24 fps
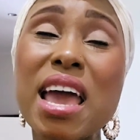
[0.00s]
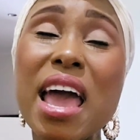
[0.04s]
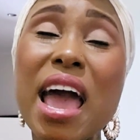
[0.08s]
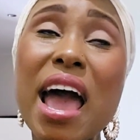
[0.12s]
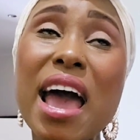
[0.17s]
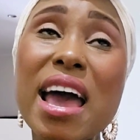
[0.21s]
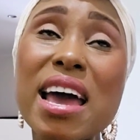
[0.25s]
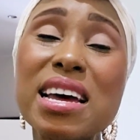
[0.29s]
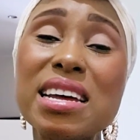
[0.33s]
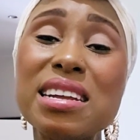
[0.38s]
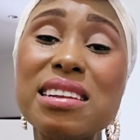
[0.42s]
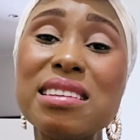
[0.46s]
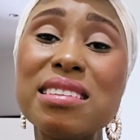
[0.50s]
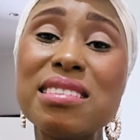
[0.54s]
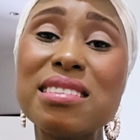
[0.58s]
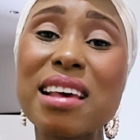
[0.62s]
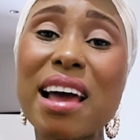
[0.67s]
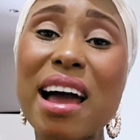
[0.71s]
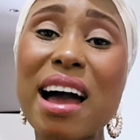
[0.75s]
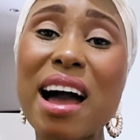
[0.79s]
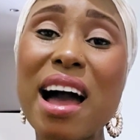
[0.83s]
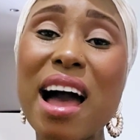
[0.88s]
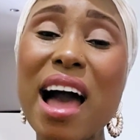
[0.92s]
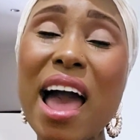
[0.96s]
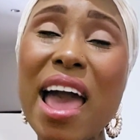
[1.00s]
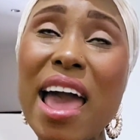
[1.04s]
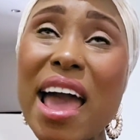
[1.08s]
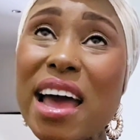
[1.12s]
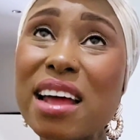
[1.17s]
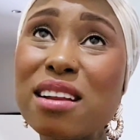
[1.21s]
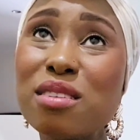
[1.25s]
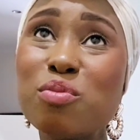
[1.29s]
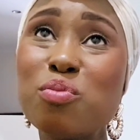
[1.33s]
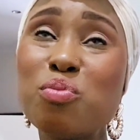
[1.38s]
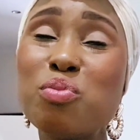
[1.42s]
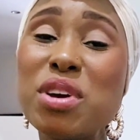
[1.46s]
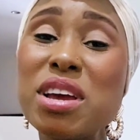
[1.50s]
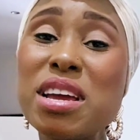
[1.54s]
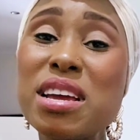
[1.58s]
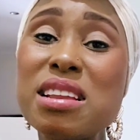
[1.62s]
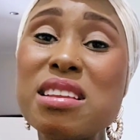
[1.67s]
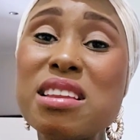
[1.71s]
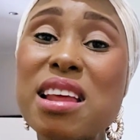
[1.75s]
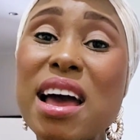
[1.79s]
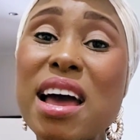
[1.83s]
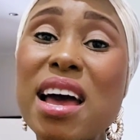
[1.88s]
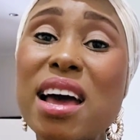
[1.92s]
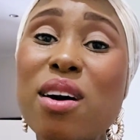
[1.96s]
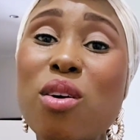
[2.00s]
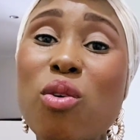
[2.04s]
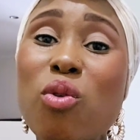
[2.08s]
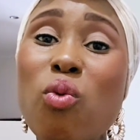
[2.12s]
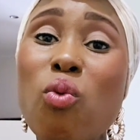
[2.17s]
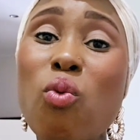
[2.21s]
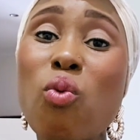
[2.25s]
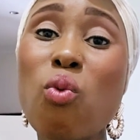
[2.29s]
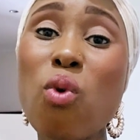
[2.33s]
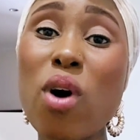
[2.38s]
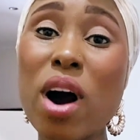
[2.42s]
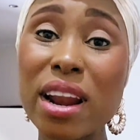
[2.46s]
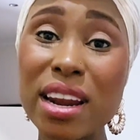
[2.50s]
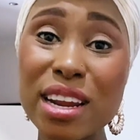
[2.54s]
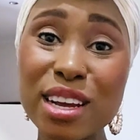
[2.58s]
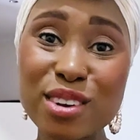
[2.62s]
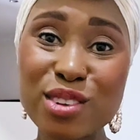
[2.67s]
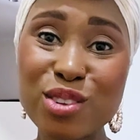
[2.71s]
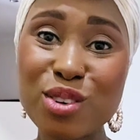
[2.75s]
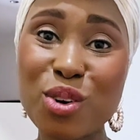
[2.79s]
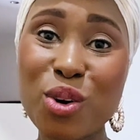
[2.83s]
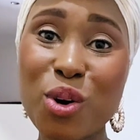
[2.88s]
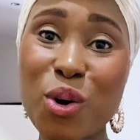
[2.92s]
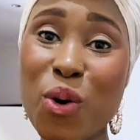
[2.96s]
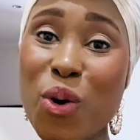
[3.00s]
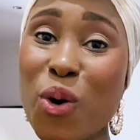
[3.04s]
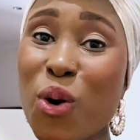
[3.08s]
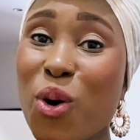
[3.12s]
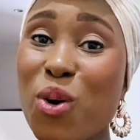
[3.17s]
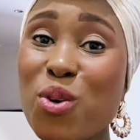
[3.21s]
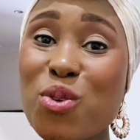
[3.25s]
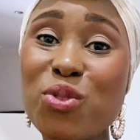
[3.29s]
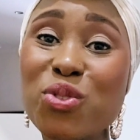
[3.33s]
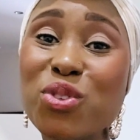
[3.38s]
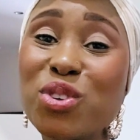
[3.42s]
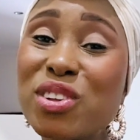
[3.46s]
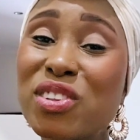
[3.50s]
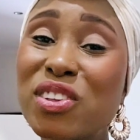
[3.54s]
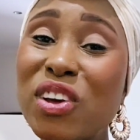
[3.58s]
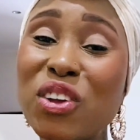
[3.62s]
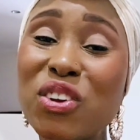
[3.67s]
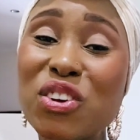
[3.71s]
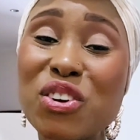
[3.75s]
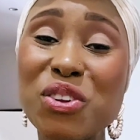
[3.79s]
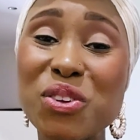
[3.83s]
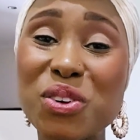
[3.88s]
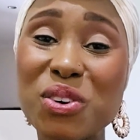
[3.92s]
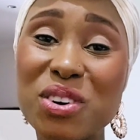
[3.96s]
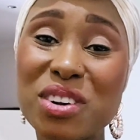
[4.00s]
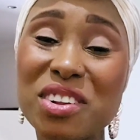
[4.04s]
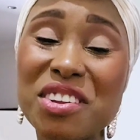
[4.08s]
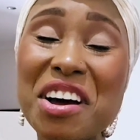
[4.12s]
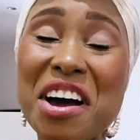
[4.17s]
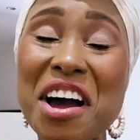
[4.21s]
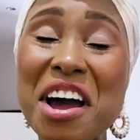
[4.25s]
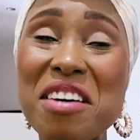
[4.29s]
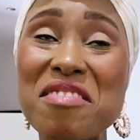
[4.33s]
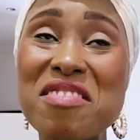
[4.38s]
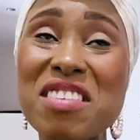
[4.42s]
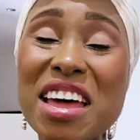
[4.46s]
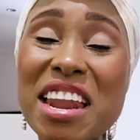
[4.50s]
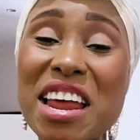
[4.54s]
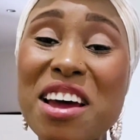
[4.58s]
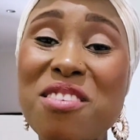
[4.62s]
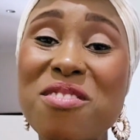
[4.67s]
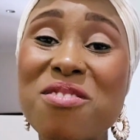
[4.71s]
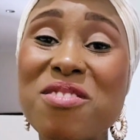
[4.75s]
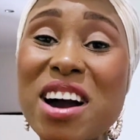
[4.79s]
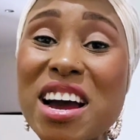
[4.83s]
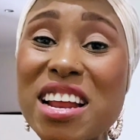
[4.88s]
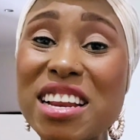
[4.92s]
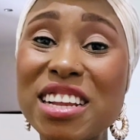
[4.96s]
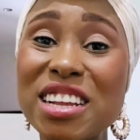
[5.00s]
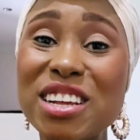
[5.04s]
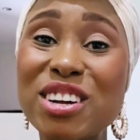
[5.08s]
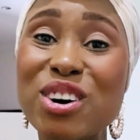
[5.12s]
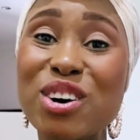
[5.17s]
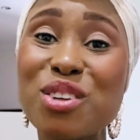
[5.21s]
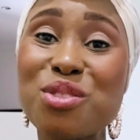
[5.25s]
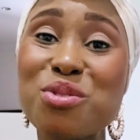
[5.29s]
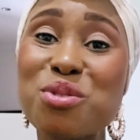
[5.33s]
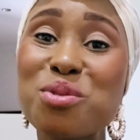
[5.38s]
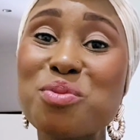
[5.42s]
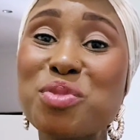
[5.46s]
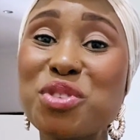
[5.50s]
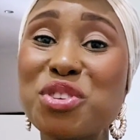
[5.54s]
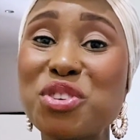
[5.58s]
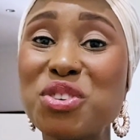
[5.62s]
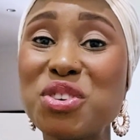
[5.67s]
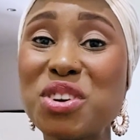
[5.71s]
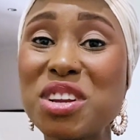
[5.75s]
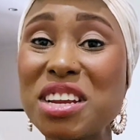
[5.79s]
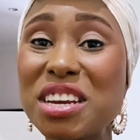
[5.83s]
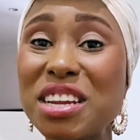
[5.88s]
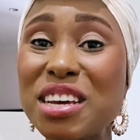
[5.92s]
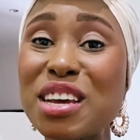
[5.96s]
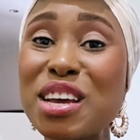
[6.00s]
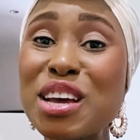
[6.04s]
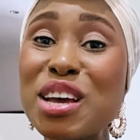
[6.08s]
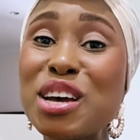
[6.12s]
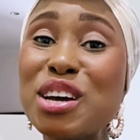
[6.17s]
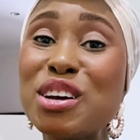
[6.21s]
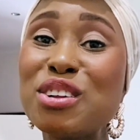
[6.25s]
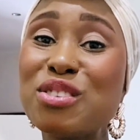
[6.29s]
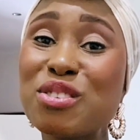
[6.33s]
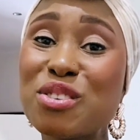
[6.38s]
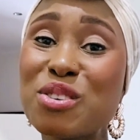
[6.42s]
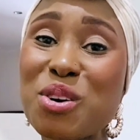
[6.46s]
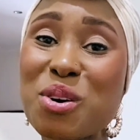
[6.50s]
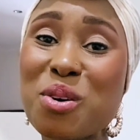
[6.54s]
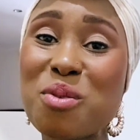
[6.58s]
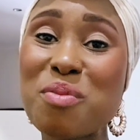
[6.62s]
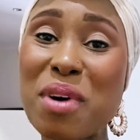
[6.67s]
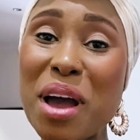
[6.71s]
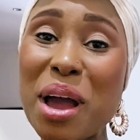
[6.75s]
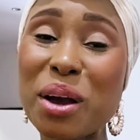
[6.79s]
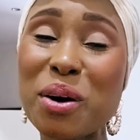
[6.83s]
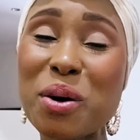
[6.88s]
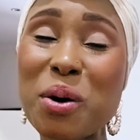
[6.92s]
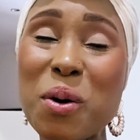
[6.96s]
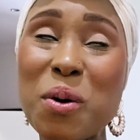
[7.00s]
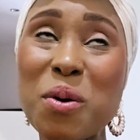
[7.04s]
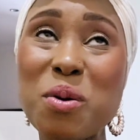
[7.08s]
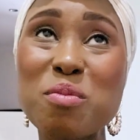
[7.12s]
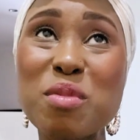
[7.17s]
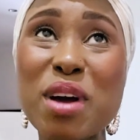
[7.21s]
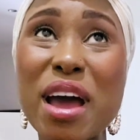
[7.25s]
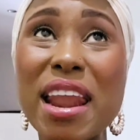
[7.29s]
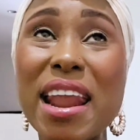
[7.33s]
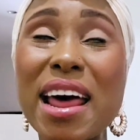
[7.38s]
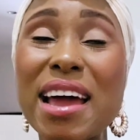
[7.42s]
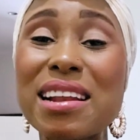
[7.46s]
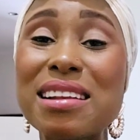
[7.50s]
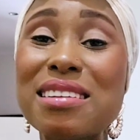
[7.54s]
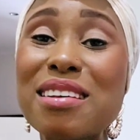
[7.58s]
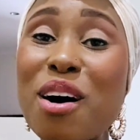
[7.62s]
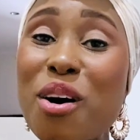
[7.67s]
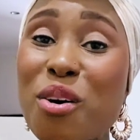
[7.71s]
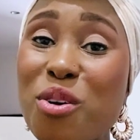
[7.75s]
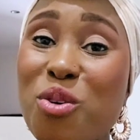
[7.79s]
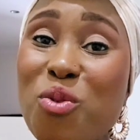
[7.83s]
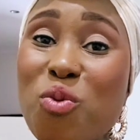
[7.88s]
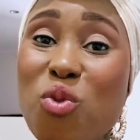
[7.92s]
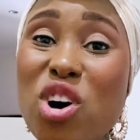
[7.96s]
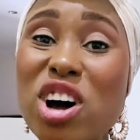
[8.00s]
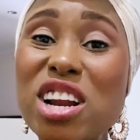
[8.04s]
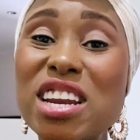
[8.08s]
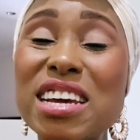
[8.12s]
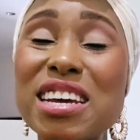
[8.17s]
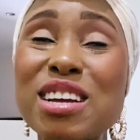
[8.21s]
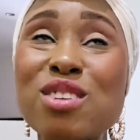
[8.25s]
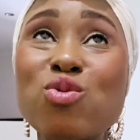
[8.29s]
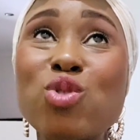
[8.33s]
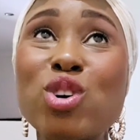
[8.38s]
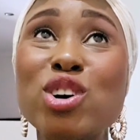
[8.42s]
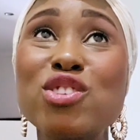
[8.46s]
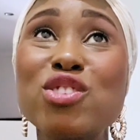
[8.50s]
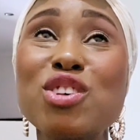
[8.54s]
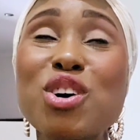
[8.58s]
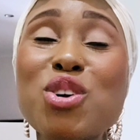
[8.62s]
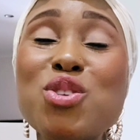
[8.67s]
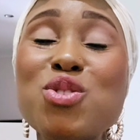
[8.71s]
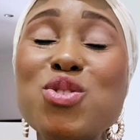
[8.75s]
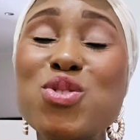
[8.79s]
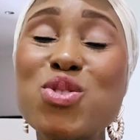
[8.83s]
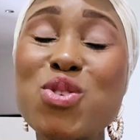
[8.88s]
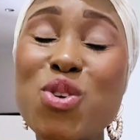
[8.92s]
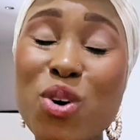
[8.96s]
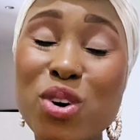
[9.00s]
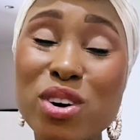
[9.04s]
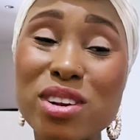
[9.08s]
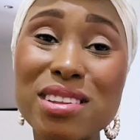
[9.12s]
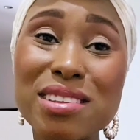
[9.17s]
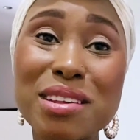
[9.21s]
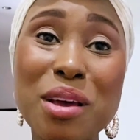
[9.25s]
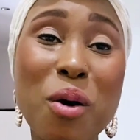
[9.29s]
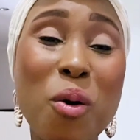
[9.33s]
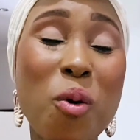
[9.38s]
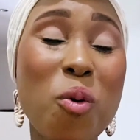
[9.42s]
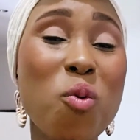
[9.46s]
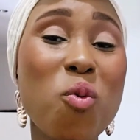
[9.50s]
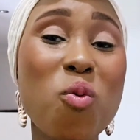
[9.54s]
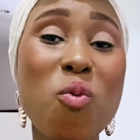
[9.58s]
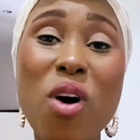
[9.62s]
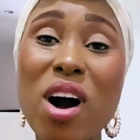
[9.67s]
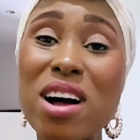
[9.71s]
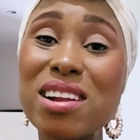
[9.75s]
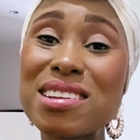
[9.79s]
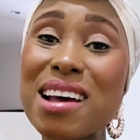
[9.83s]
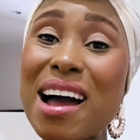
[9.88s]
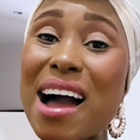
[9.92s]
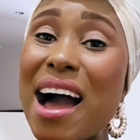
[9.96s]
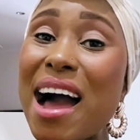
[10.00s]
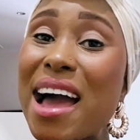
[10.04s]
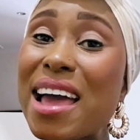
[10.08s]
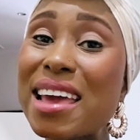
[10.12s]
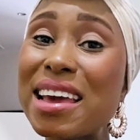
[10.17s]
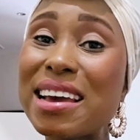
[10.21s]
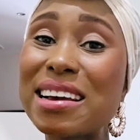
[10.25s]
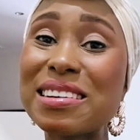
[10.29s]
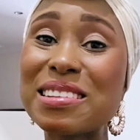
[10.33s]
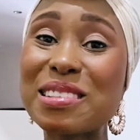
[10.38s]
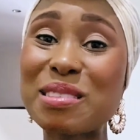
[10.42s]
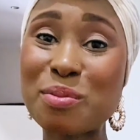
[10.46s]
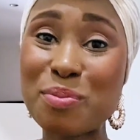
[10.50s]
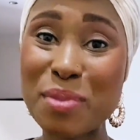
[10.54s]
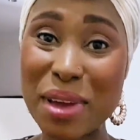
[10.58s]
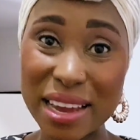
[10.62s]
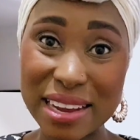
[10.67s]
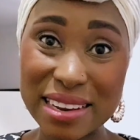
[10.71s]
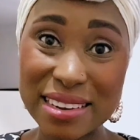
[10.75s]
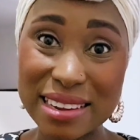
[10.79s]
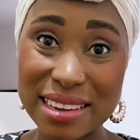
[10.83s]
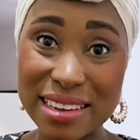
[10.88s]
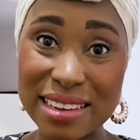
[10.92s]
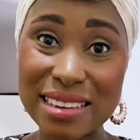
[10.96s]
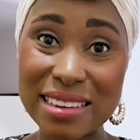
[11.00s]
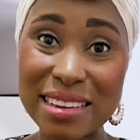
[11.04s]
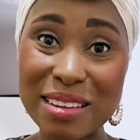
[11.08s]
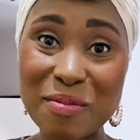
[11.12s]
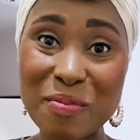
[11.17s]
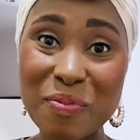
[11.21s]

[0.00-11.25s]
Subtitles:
And I had been wanting to go home for such a long time, and I finally got the opportunity to go back home, and I tell you what, it was not what I expected.